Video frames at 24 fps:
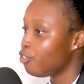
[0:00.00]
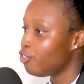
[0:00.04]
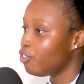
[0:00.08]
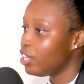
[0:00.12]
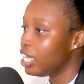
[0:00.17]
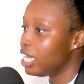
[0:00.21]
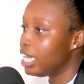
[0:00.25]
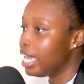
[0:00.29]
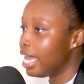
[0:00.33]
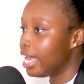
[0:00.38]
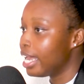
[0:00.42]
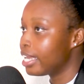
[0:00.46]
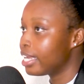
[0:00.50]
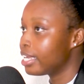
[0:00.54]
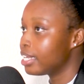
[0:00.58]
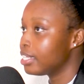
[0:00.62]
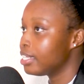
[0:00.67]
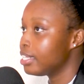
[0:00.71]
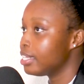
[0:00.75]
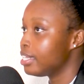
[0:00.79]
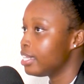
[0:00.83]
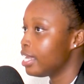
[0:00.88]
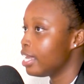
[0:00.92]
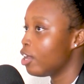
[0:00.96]
feel like
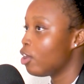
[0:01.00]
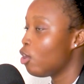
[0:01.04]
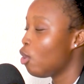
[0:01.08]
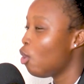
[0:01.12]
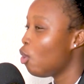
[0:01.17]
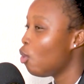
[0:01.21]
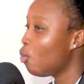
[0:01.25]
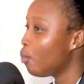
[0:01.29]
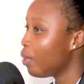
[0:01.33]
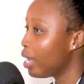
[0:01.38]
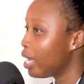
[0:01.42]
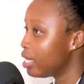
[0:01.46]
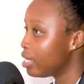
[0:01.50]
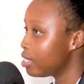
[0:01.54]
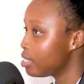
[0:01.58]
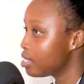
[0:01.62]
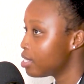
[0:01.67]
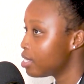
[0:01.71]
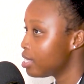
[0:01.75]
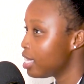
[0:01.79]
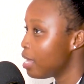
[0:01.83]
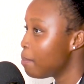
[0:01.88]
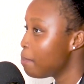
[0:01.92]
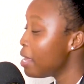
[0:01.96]
they
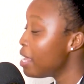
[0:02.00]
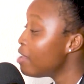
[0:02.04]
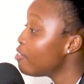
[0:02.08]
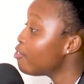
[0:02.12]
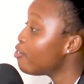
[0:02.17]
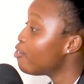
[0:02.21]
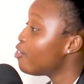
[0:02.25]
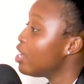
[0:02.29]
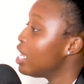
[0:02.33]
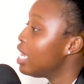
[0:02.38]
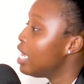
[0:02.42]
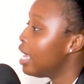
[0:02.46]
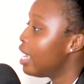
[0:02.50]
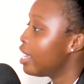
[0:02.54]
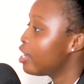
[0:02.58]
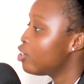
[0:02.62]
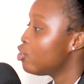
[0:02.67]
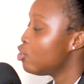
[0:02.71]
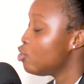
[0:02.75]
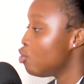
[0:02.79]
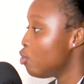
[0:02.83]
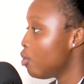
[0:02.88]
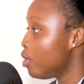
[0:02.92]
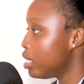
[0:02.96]
always they may feel
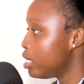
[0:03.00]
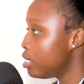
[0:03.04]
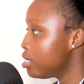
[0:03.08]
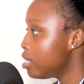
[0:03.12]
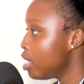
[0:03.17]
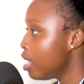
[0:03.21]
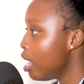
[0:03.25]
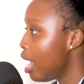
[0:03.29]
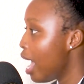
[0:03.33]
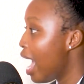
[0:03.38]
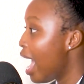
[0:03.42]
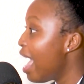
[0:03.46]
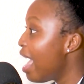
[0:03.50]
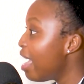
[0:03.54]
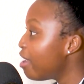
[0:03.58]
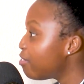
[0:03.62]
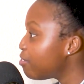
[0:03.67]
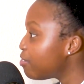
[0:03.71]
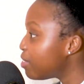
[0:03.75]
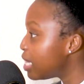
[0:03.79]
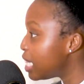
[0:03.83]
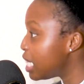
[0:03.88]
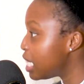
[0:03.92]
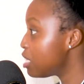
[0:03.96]
like, you know what, I
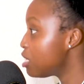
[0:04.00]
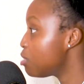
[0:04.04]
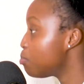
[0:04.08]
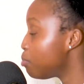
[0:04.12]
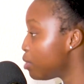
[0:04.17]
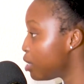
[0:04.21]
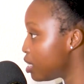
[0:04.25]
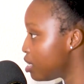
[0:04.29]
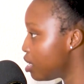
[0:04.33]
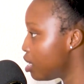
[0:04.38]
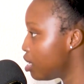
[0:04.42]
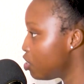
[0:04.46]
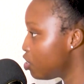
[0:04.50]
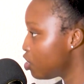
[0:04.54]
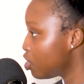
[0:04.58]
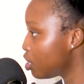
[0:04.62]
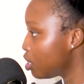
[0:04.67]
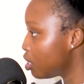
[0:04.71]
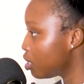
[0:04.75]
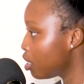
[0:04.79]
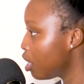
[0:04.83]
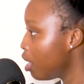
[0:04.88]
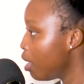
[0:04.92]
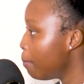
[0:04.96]
have this
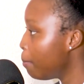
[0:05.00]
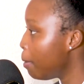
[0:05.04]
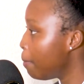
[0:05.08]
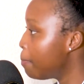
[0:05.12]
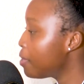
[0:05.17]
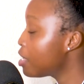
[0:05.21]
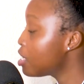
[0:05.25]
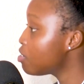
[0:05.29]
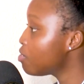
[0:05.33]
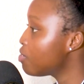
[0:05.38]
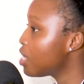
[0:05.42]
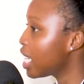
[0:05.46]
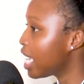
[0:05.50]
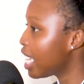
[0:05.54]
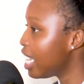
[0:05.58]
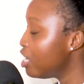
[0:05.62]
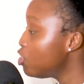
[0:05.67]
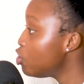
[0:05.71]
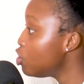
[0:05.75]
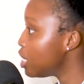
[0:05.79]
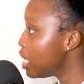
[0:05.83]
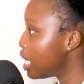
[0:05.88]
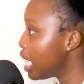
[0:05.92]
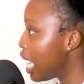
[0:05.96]
potential, mm. but because of the
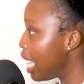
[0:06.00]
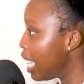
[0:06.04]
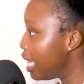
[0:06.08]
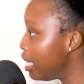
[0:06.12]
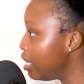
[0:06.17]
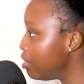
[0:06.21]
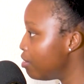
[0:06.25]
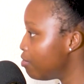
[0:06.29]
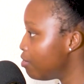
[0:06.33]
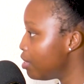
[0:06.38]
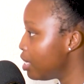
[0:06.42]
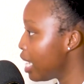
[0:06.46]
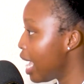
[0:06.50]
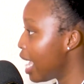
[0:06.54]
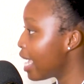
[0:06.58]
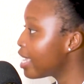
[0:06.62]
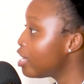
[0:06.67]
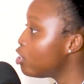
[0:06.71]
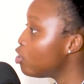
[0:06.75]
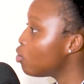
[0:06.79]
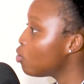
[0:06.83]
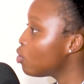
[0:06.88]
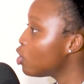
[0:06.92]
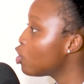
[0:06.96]
country that I live in, I
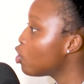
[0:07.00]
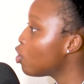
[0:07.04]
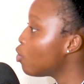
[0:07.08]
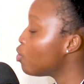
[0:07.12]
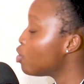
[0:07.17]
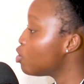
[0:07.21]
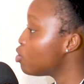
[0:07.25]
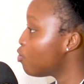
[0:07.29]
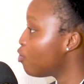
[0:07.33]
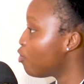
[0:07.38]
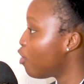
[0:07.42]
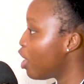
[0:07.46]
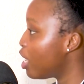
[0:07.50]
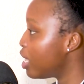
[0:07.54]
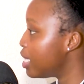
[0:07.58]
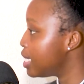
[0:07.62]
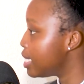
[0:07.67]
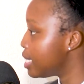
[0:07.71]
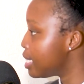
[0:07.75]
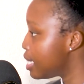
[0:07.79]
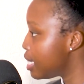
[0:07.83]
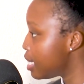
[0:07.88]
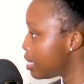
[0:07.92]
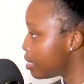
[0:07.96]
can only go as far
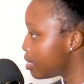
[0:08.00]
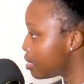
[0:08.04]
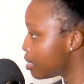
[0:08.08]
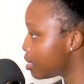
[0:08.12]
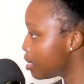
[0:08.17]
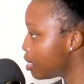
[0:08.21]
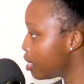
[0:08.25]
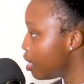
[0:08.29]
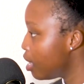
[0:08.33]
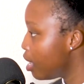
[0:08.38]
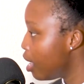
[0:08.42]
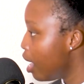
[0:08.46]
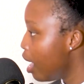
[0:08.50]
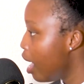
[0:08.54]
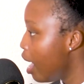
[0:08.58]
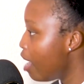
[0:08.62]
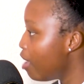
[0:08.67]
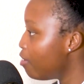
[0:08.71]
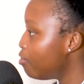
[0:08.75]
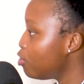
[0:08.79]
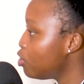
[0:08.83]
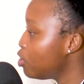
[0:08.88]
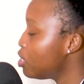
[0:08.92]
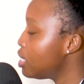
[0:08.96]
as this.
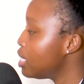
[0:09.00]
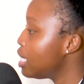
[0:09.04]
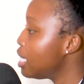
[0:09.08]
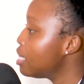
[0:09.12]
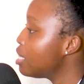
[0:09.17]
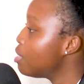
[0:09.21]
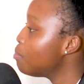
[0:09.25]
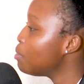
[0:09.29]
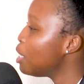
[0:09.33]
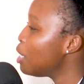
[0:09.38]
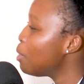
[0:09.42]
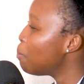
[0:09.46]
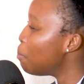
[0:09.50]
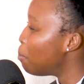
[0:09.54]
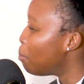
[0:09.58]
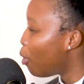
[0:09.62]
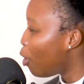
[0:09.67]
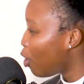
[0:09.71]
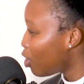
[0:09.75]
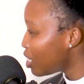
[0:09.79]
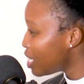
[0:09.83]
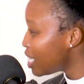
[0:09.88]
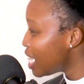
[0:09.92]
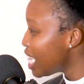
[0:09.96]
Have yeah. you seen them then
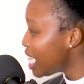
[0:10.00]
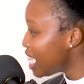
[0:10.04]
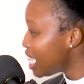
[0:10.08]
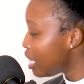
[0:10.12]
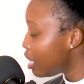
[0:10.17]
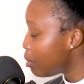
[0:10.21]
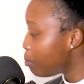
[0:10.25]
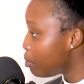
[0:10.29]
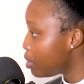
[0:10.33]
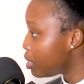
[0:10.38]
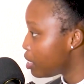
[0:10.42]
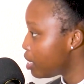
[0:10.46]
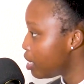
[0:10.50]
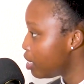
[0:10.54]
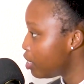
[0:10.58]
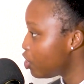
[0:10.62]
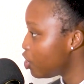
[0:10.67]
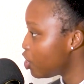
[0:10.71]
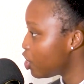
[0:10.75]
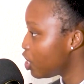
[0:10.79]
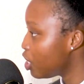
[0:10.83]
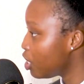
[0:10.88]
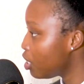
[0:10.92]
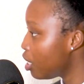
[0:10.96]
box in their
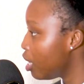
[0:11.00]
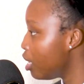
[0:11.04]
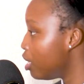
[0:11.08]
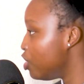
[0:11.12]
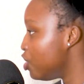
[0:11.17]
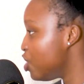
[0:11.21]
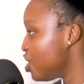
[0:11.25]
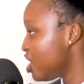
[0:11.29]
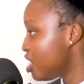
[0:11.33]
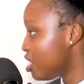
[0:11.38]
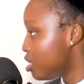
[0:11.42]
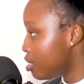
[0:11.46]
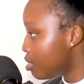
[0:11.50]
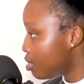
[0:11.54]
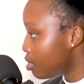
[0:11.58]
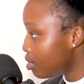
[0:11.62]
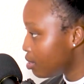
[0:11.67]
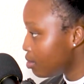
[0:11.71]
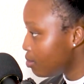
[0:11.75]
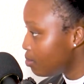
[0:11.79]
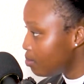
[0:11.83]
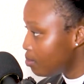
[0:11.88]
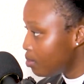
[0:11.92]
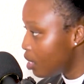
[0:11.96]
potential and just
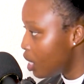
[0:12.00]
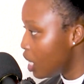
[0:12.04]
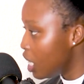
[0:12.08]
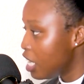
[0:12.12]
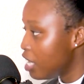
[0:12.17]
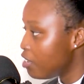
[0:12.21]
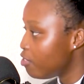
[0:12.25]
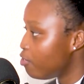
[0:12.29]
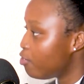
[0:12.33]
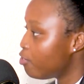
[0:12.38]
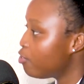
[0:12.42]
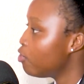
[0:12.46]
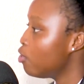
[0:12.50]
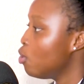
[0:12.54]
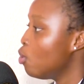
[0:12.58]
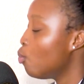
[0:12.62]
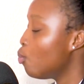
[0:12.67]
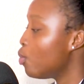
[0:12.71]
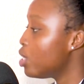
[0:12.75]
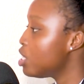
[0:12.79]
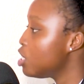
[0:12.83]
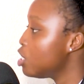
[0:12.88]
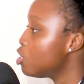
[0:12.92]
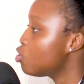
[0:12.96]
live
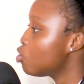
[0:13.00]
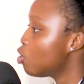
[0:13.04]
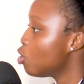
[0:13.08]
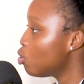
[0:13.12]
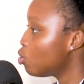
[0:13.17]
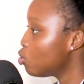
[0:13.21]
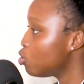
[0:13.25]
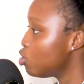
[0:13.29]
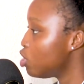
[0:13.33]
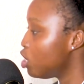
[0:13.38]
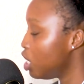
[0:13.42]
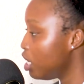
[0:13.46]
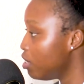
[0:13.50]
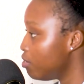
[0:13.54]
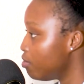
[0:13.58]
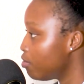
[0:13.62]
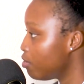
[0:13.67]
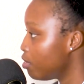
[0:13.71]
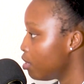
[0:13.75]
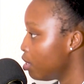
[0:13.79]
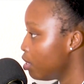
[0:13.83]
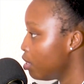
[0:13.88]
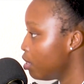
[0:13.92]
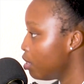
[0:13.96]
where they're told to live?